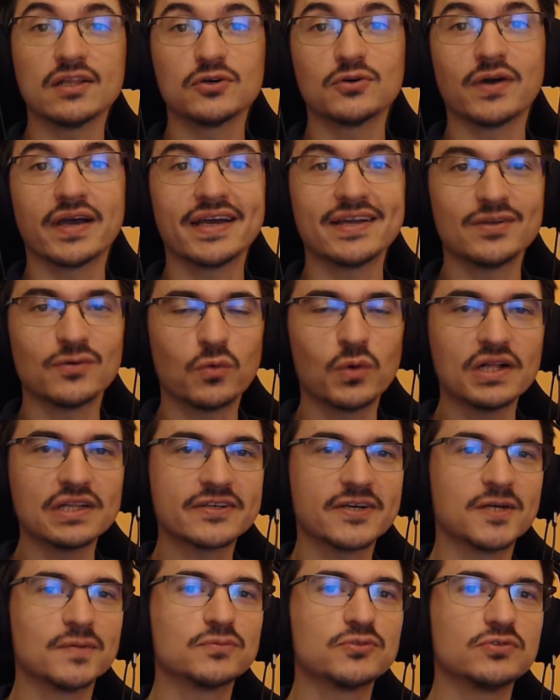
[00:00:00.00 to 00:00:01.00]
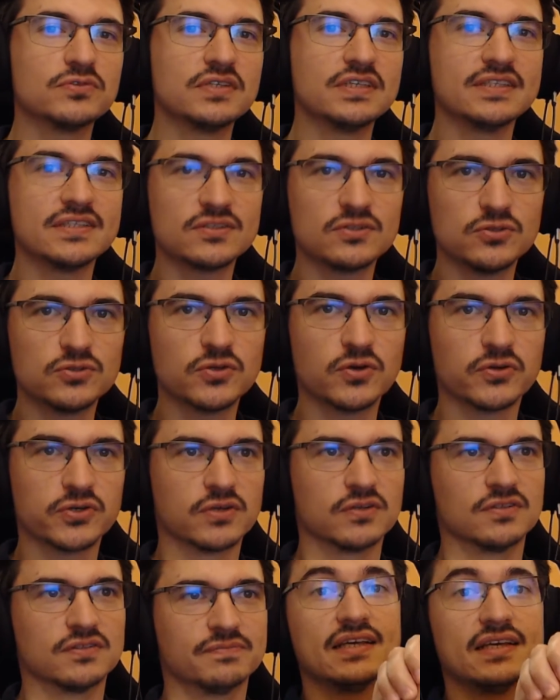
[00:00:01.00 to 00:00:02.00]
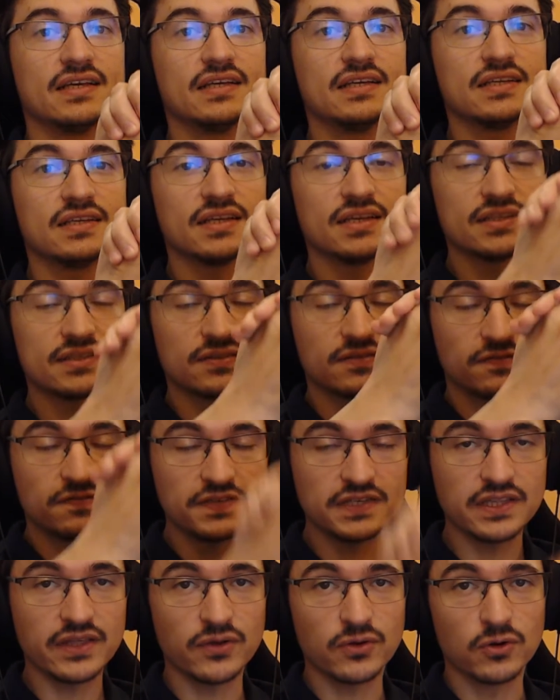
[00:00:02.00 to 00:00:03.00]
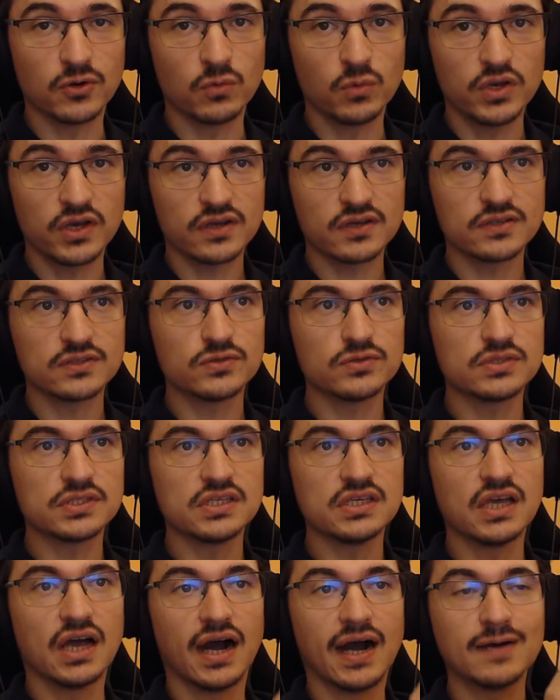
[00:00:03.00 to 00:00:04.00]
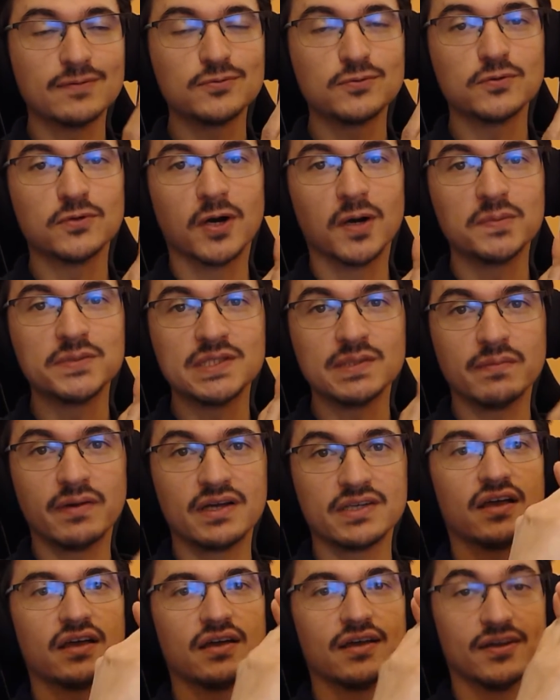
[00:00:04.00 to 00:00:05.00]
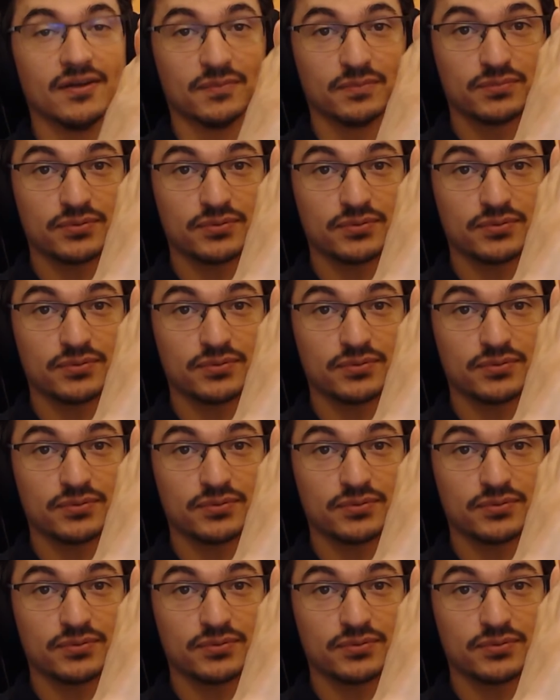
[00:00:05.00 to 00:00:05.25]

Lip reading: and welcome to this tutorial. In this video we are going to see how to optimize a